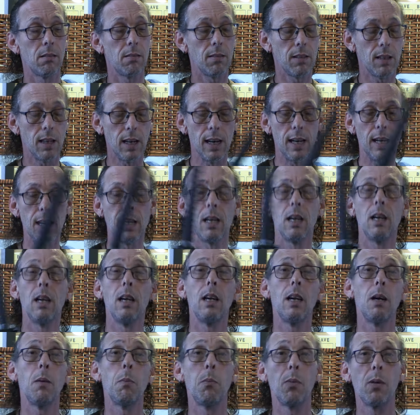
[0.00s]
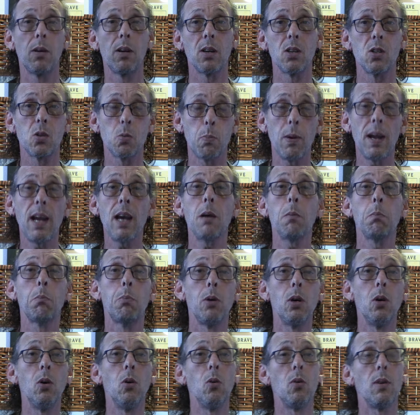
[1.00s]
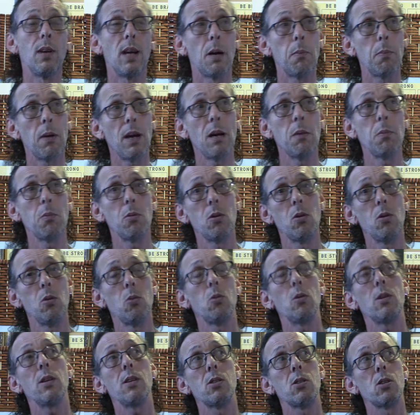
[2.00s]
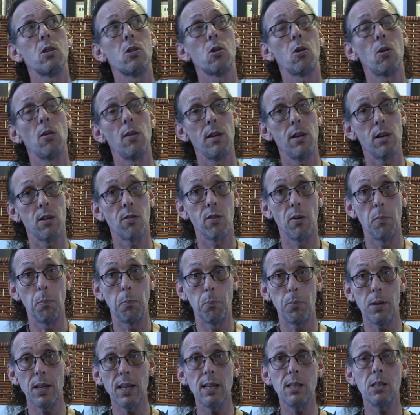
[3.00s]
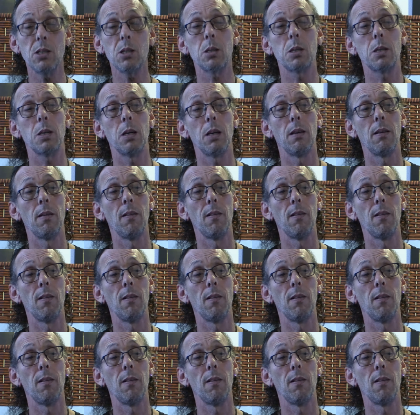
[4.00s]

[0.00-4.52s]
Okay, because bamboo. Now bamboo is a totally different beast.